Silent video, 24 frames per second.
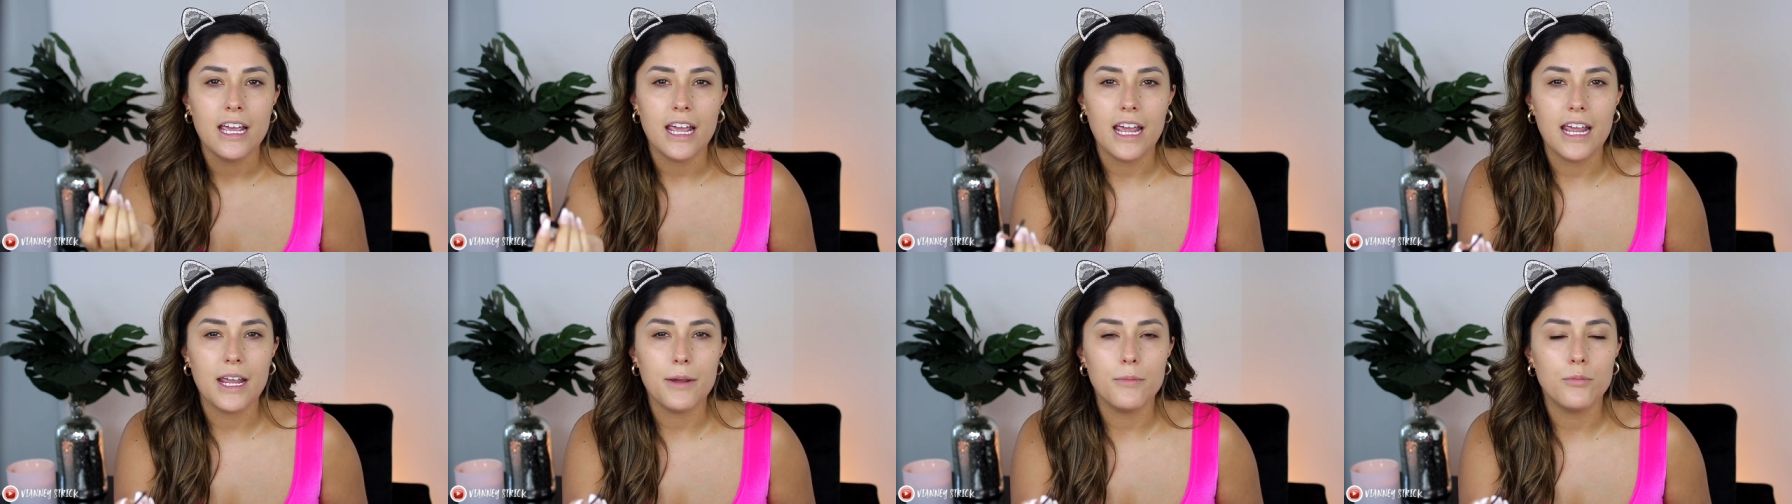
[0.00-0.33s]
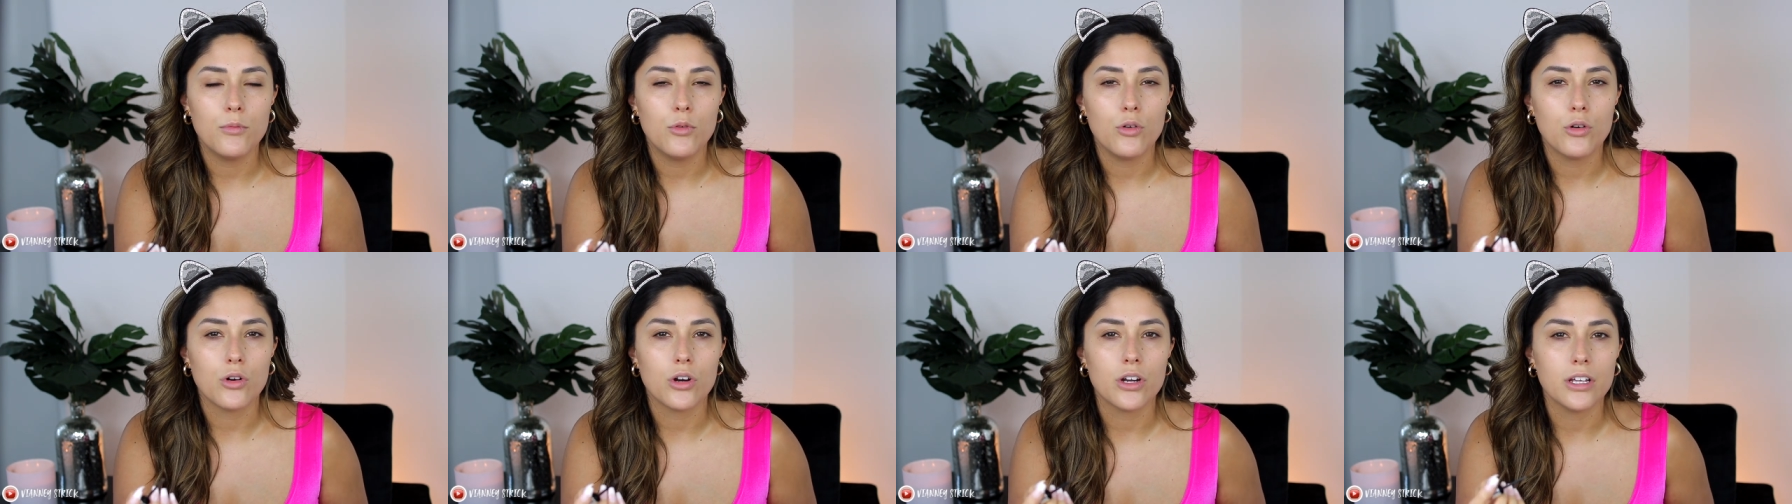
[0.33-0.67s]
a
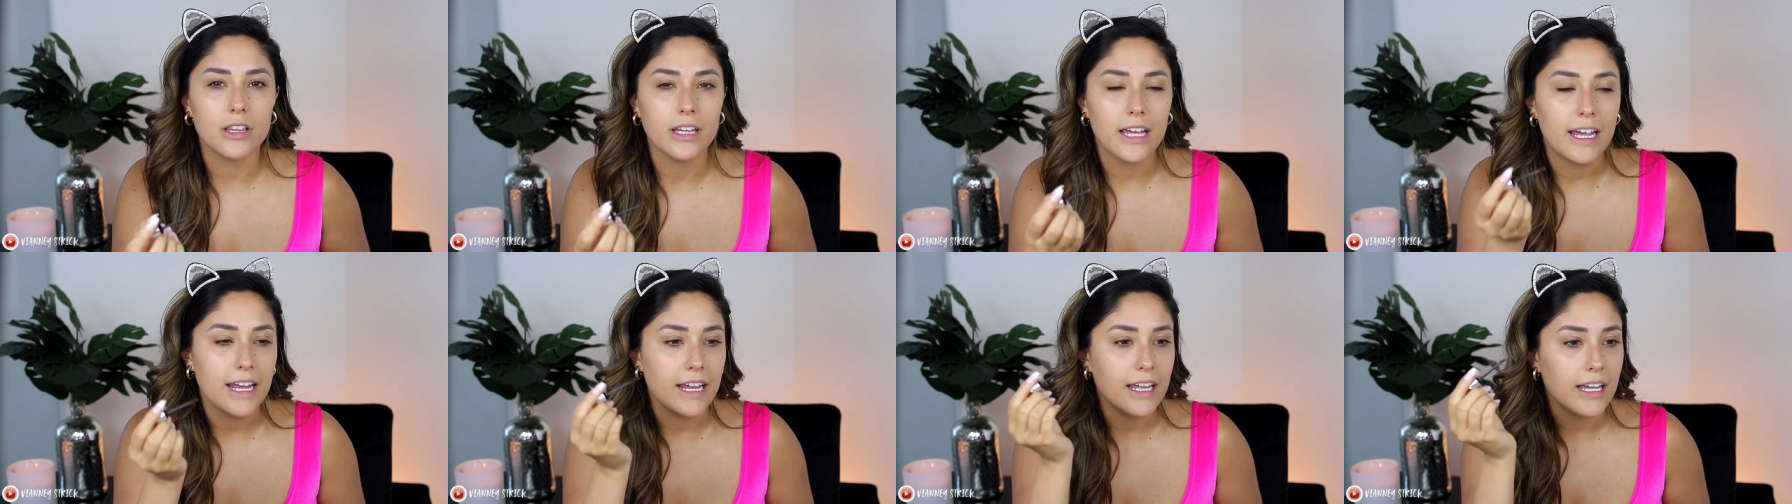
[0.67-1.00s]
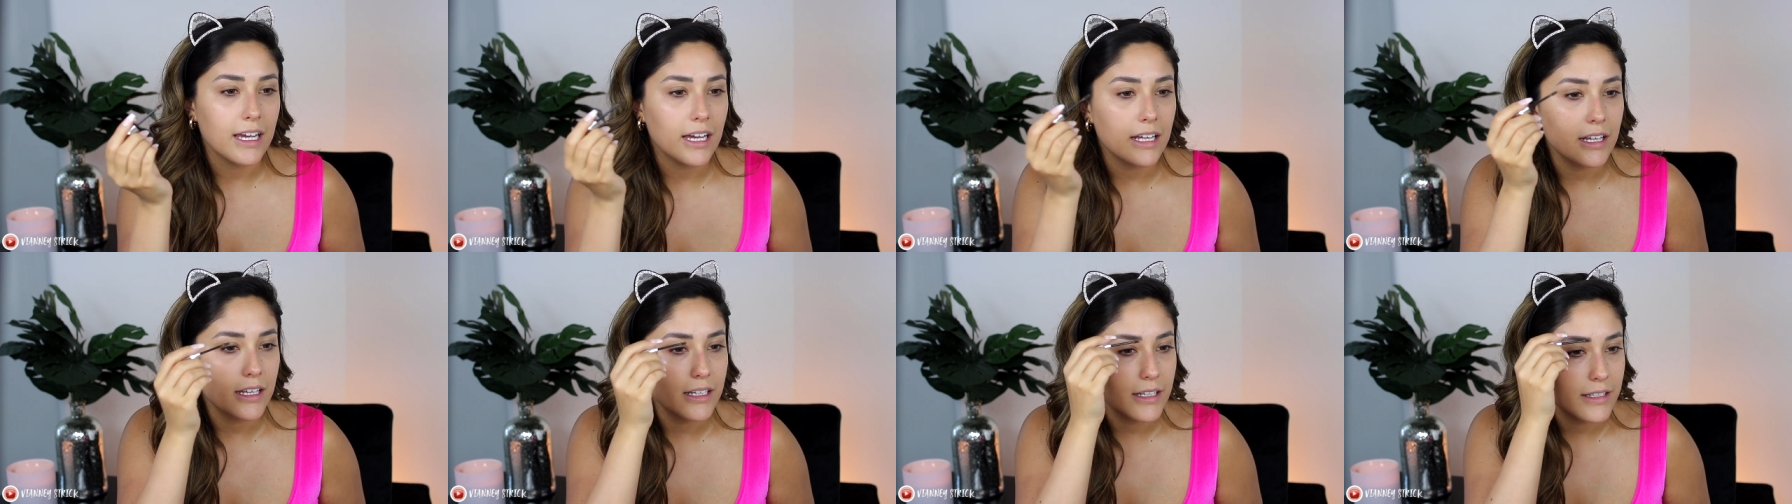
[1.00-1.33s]
more
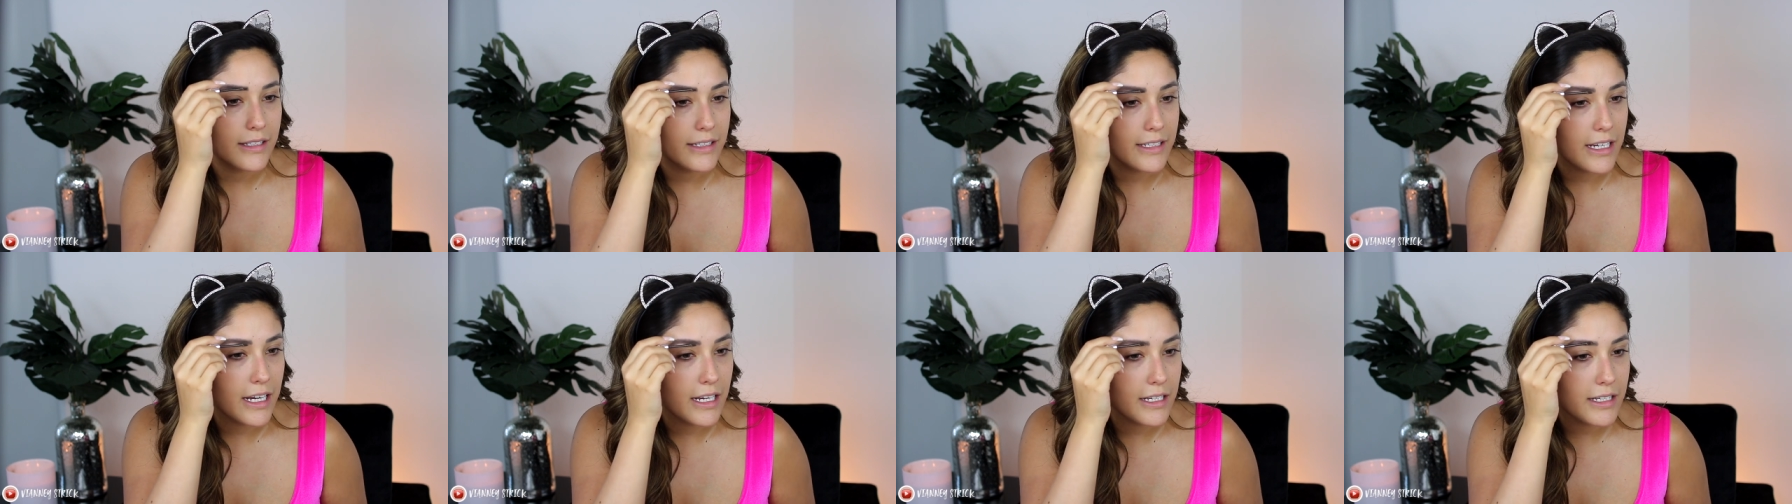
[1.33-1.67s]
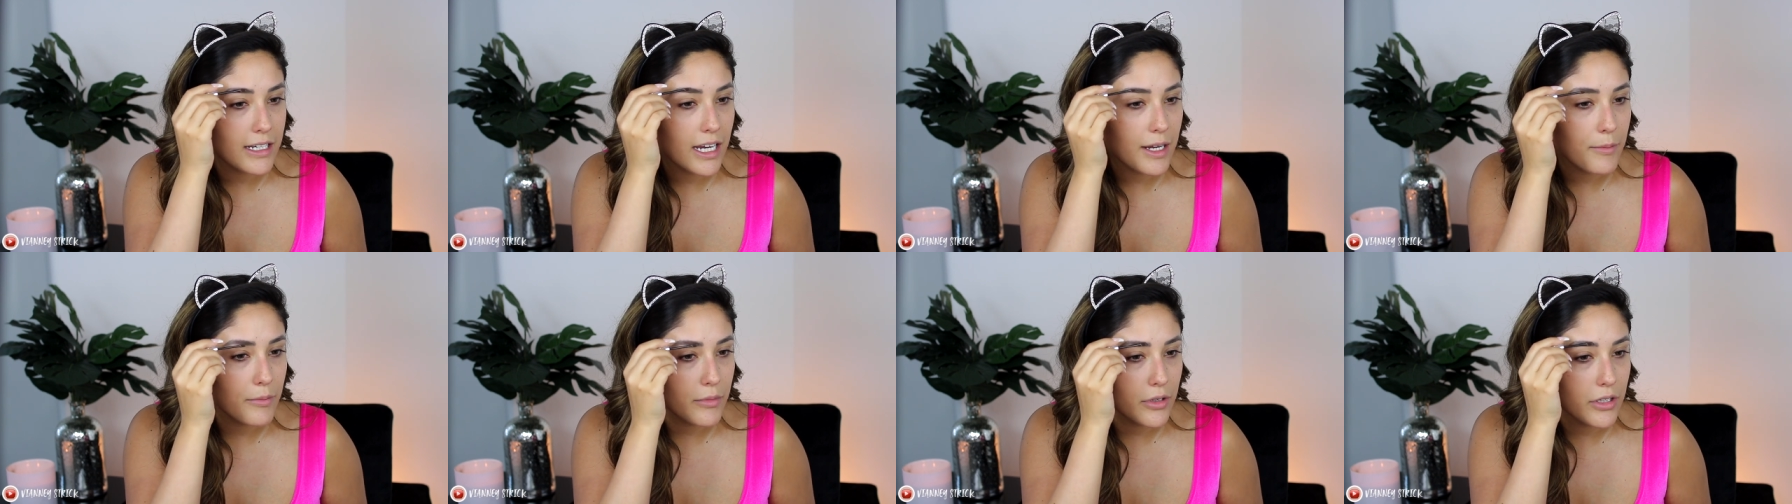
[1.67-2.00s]
like
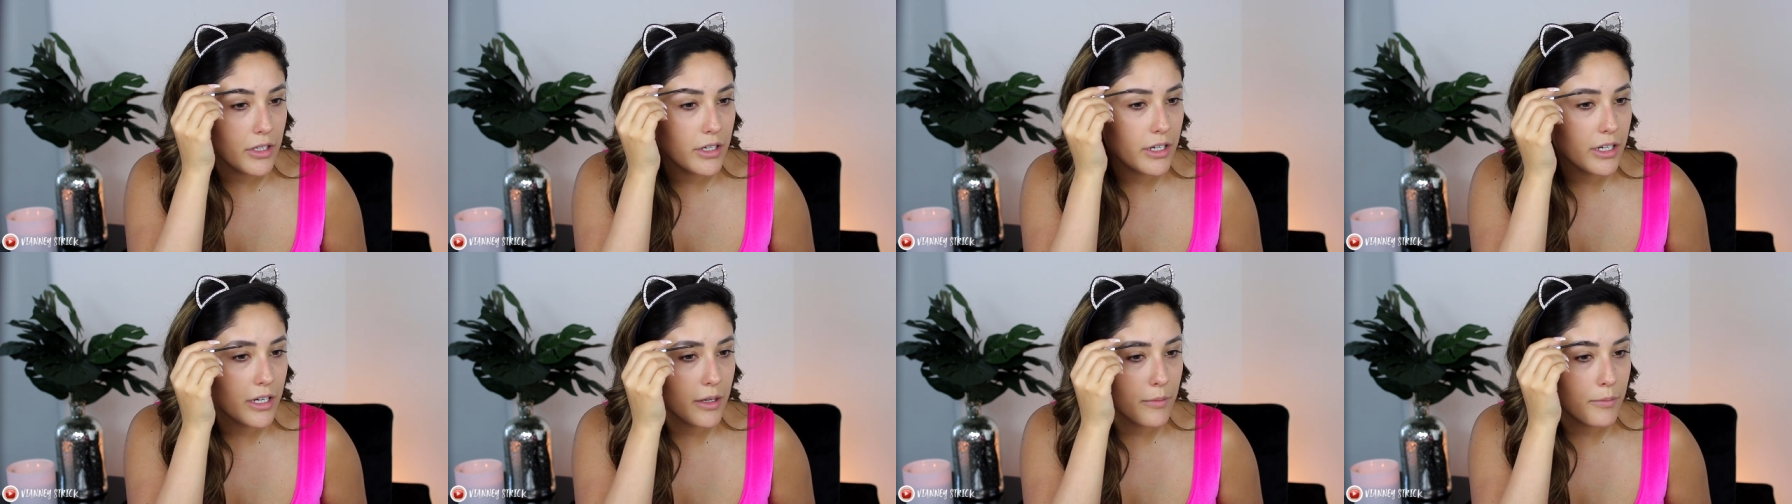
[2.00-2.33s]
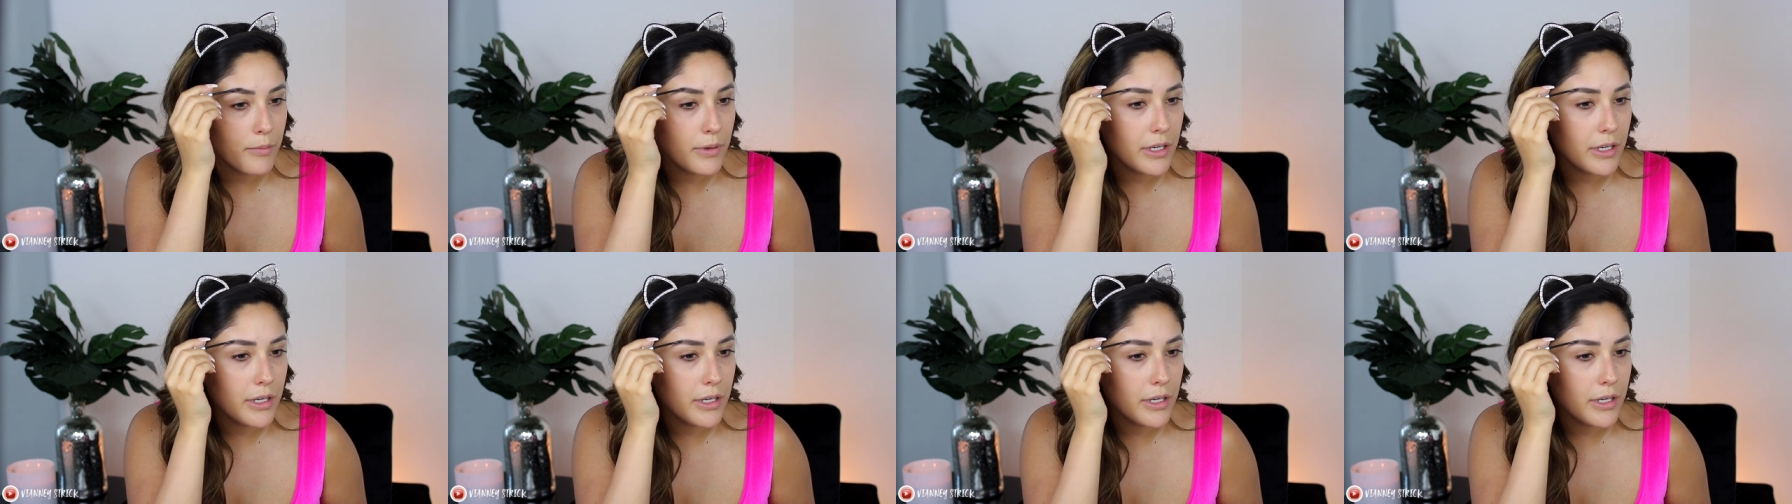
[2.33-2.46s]
daytime look